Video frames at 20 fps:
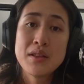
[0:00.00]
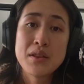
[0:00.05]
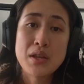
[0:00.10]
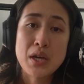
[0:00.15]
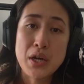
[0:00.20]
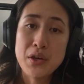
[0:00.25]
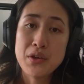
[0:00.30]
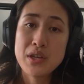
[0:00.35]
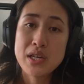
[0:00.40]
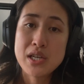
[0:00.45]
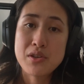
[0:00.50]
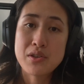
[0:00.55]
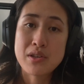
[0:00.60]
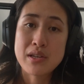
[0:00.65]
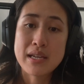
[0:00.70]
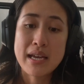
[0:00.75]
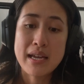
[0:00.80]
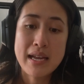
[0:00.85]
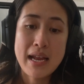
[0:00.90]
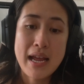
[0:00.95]
The earlier you
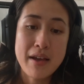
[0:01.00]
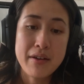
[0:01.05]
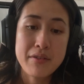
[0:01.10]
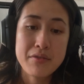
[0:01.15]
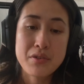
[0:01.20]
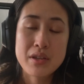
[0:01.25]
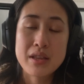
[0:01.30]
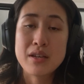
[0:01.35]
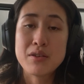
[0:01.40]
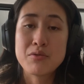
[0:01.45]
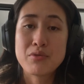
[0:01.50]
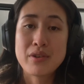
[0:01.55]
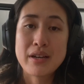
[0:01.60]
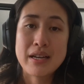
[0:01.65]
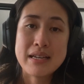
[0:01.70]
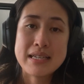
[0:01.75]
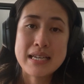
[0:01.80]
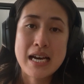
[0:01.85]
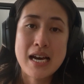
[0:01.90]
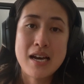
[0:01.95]
can get everything
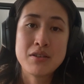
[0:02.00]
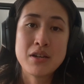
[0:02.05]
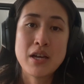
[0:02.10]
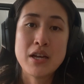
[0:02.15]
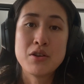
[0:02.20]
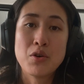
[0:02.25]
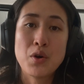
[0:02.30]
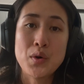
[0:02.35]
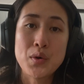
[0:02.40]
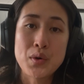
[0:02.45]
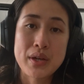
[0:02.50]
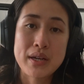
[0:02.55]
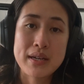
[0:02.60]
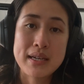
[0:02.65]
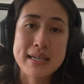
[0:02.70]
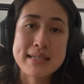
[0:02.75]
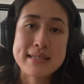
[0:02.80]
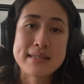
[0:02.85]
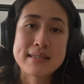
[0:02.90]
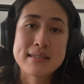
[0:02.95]
written down and
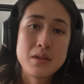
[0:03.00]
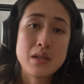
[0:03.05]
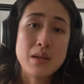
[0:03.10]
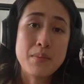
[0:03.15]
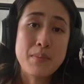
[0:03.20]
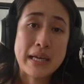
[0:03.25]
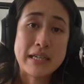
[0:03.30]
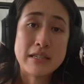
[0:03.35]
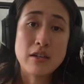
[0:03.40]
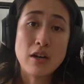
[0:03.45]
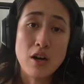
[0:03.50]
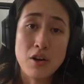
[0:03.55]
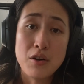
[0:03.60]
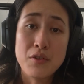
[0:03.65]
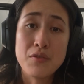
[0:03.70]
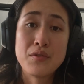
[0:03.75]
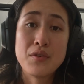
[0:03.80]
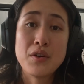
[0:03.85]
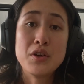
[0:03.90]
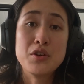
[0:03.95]
organized, the better
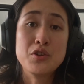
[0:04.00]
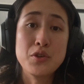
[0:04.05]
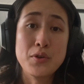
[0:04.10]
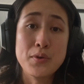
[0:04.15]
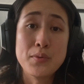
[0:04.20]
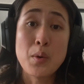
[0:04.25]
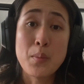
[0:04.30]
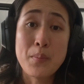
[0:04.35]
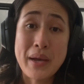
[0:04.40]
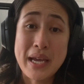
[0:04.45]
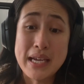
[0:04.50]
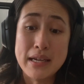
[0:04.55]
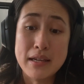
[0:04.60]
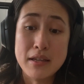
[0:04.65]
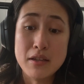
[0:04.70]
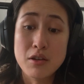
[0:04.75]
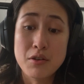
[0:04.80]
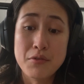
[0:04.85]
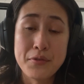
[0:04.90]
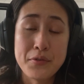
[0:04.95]
off you will be.
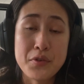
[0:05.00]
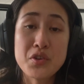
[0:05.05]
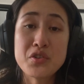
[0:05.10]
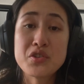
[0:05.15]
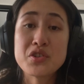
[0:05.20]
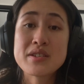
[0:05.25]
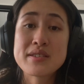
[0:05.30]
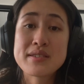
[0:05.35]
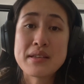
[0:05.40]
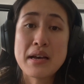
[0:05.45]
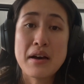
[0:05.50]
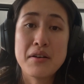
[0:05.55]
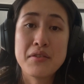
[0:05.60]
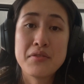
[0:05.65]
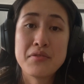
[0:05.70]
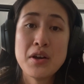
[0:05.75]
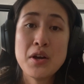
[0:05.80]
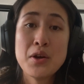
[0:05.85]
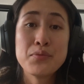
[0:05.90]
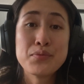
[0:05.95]
Your future
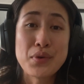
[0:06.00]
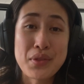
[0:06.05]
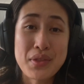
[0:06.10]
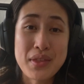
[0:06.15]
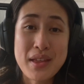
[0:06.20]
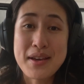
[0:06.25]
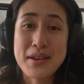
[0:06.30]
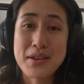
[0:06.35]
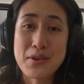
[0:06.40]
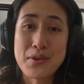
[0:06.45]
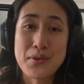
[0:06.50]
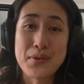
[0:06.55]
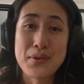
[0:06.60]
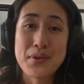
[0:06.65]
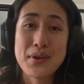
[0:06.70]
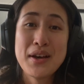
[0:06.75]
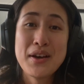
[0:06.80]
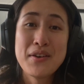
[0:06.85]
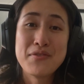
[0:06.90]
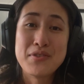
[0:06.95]
self will thank you
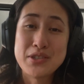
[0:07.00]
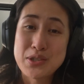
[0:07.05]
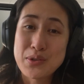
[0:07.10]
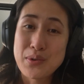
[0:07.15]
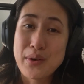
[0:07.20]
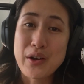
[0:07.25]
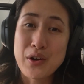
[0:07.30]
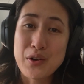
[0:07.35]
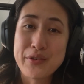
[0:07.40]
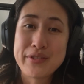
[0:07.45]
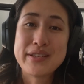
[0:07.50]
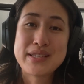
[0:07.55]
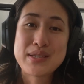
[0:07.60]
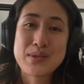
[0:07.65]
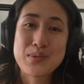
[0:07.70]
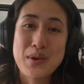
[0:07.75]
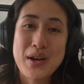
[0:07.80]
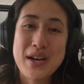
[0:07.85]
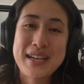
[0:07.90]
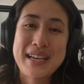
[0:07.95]
for doing all
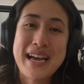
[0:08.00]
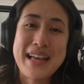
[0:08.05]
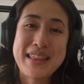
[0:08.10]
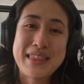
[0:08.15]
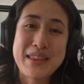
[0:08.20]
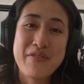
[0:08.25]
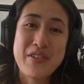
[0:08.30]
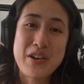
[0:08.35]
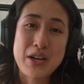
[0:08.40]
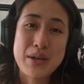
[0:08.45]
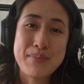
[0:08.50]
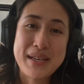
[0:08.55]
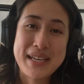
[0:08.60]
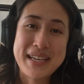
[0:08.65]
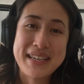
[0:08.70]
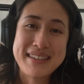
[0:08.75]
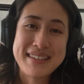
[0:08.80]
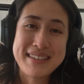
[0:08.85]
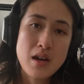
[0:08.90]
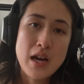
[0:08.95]
this work at the very
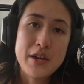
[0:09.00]
beginning.